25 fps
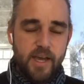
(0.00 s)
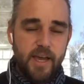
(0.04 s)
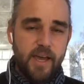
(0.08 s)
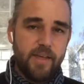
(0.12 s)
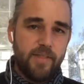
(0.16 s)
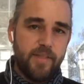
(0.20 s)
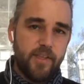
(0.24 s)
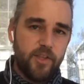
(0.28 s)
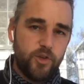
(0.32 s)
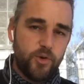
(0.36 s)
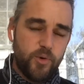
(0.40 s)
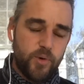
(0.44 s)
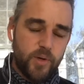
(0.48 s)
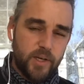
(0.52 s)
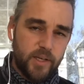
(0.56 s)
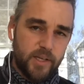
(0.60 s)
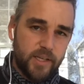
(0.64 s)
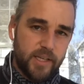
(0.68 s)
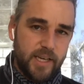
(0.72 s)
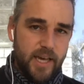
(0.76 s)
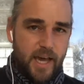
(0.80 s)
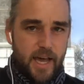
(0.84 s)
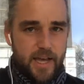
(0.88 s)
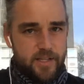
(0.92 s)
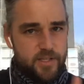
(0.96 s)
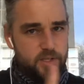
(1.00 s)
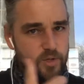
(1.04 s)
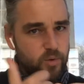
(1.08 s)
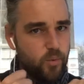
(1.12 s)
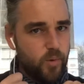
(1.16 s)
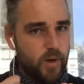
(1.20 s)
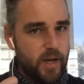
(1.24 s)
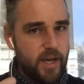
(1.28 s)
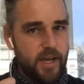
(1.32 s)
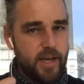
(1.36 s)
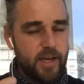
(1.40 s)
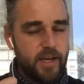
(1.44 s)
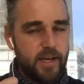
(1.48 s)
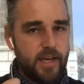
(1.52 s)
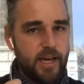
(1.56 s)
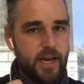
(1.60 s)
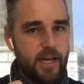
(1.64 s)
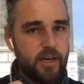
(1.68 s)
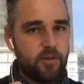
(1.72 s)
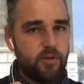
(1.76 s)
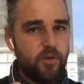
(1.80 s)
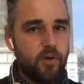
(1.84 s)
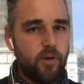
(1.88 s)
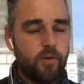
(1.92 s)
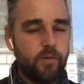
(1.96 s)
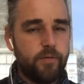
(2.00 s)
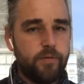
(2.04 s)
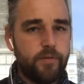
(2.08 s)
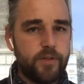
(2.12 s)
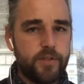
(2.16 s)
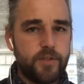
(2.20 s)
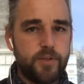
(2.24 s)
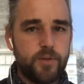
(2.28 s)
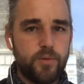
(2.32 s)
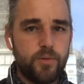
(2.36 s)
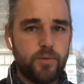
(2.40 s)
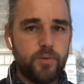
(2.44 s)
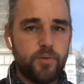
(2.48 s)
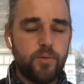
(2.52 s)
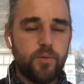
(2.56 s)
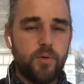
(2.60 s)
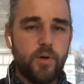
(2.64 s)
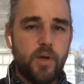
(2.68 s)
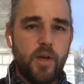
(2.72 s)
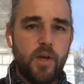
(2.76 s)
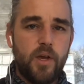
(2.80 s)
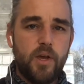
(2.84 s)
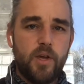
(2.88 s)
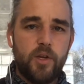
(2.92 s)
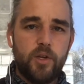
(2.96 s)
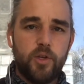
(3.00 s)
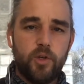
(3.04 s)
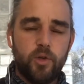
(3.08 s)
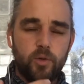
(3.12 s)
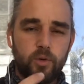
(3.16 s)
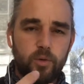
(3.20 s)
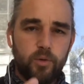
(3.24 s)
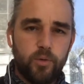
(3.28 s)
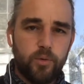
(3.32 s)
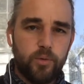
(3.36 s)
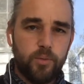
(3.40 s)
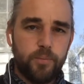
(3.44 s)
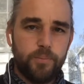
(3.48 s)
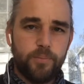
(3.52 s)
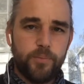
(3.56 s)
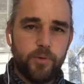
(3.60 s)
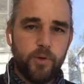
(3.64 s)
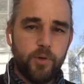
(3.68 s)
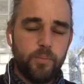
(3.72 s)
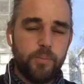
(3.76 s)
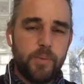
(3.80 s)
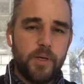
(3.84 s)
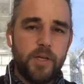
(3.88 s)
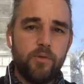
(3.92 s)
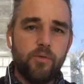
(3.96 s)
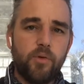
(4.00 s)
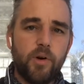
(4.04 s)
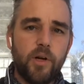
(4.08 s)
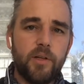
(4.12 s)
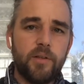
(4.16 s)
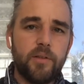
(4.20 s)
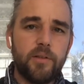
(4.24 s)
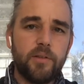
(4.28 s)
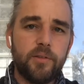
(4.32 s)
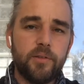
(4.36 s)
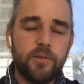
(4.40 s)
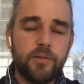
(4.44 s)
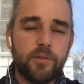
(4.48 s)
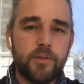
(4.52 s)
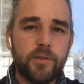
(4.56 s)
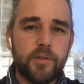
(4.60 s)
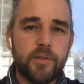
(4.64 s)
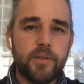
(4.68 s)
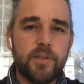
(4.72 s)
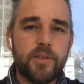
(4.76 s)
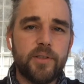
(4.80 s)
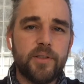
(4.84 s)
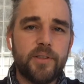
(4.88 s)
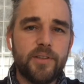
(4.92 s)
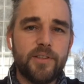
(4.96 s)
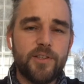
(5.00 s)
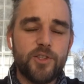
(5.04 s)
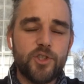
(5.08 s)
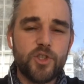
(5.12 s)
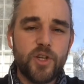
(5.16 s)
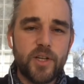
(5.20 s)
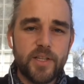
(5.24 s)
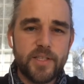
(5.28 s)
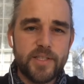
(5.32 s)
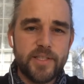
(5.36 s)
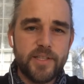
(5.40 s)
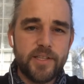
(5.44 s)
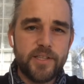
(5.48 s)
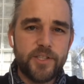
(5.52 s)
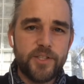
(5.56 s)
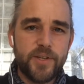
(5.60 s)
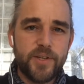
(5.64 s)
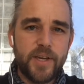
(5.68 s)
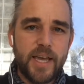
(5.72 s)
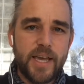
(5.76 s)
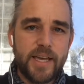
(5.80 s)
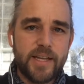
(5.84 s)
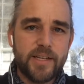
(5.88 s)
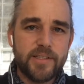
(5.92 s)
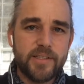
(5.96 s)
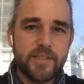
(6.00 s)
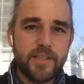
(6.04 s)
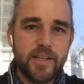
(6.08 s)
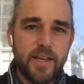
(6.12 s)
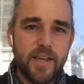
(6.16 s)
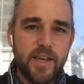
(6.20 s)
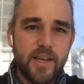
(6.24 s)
And then you can cut over to your B-roll, all the shots that you get.